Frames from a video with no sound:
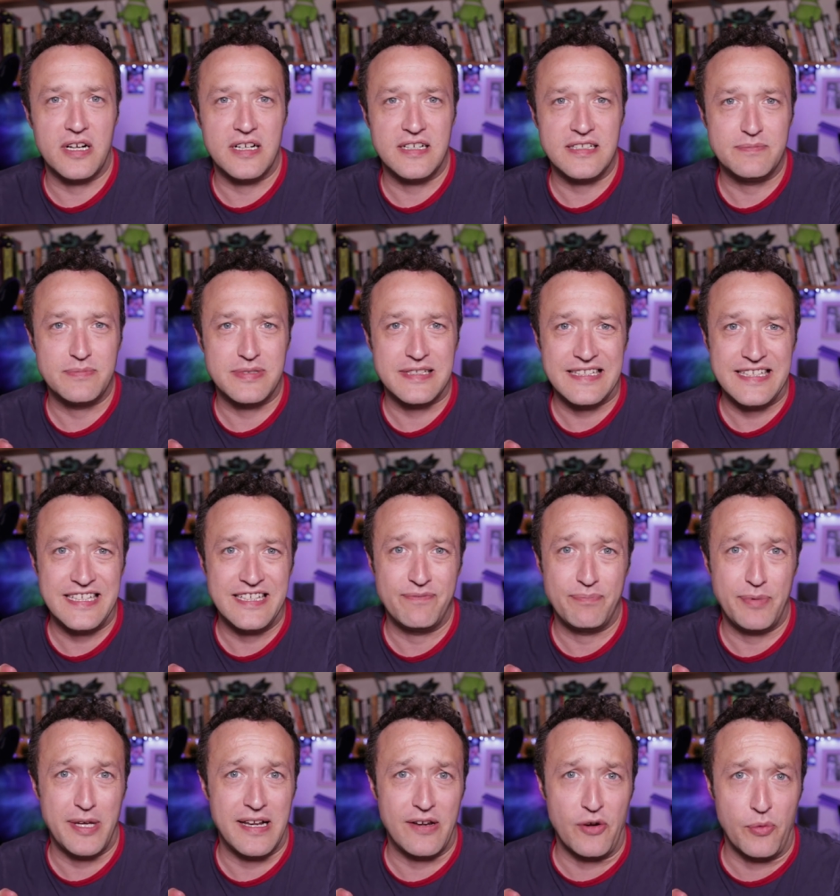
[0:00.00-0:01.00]
I believe,
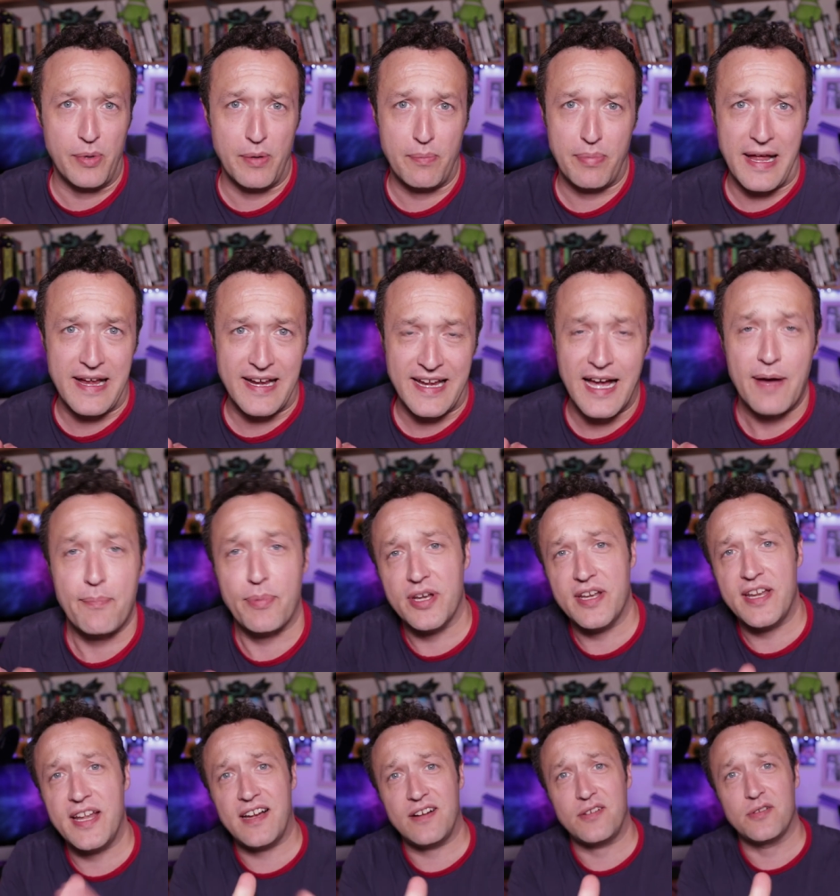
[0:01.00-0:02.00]
be a little bit black hat, but
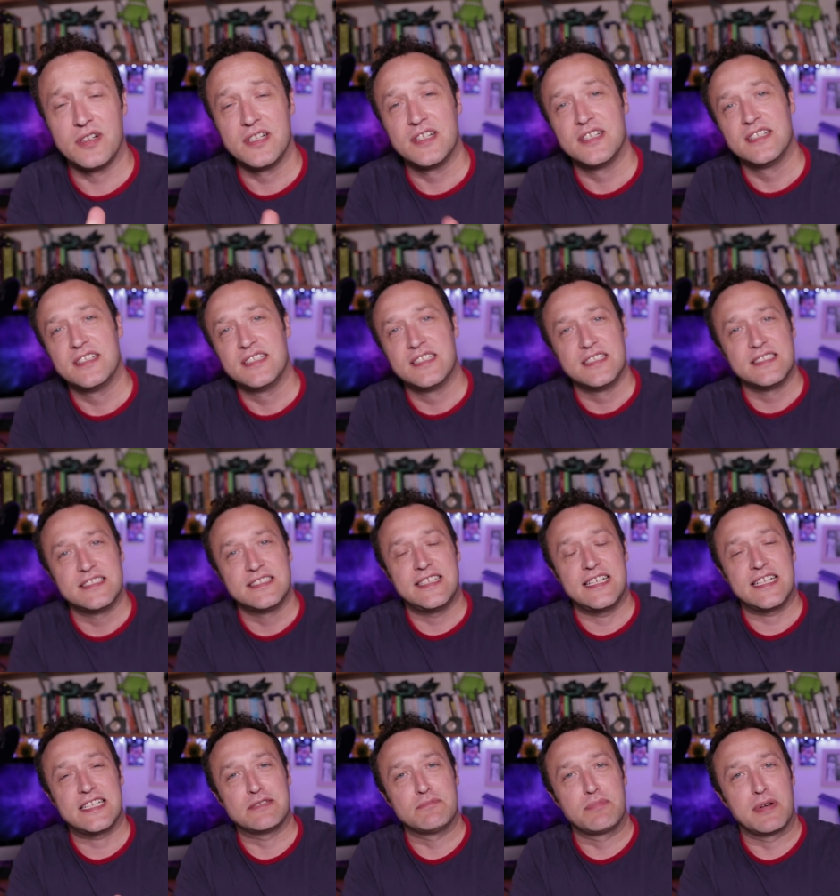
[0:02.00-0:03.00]
now
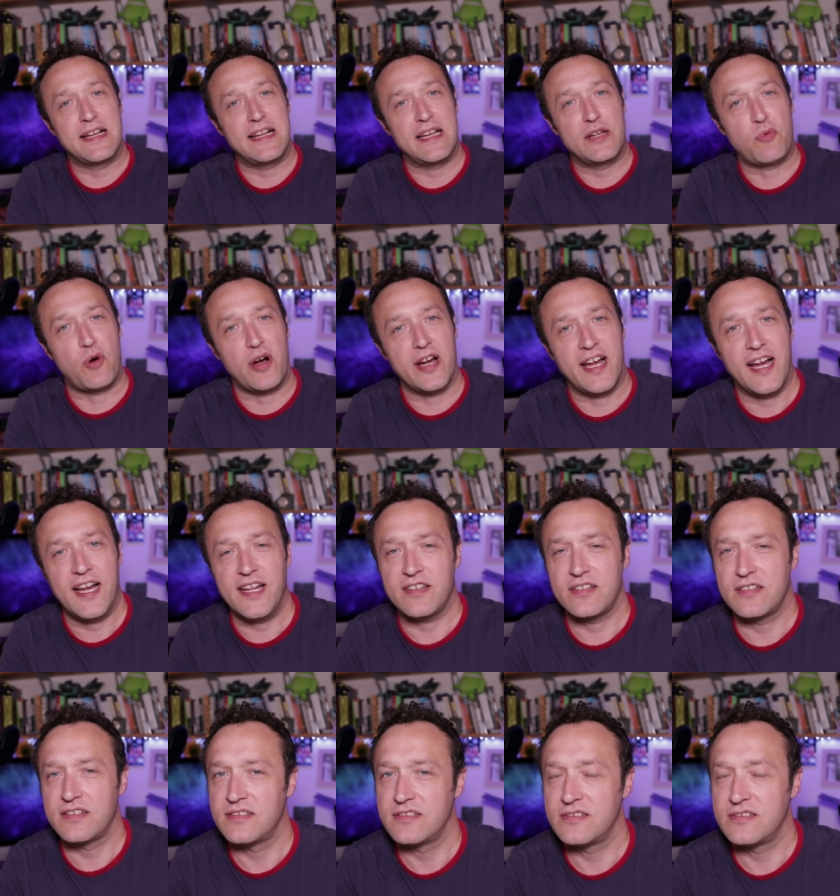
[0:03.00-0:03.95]
they're completely white hat,